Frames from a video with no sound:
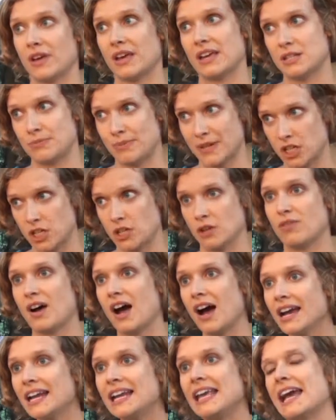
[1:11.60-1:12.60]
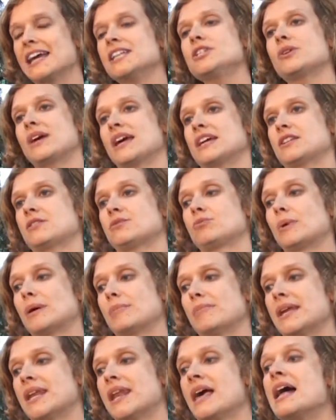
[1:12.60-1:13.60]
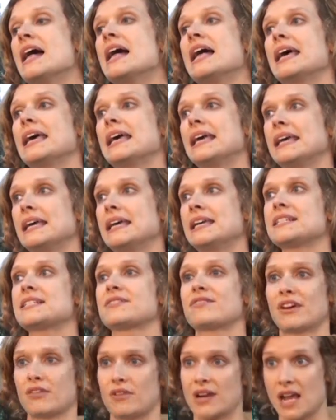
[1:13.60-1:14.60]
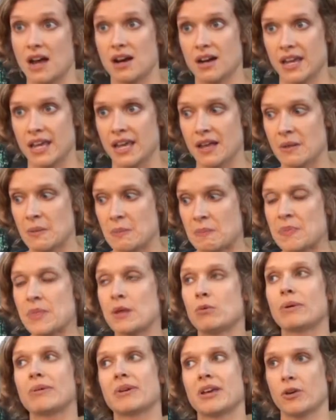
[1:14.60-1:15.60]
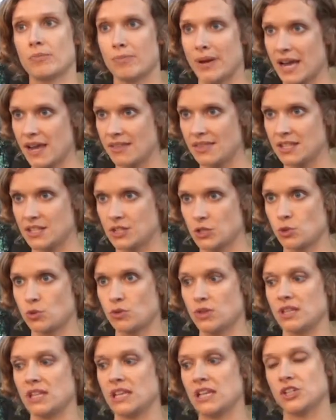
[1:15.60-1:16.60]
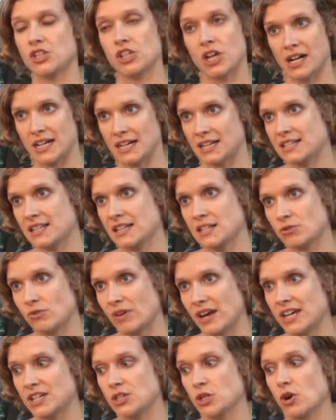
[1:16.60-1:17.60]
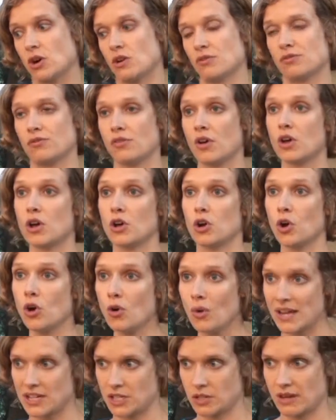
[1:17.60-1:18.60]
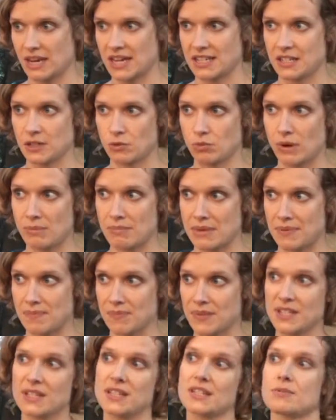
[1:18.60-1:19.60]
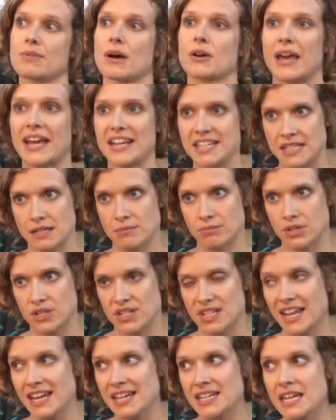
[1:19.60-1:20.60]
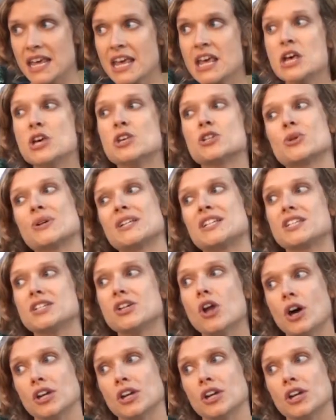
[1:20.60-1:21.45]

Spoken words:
especially of highly educated women, is very high. When we compare this to the childlessness rate of low educated women, this is about 18%. So it's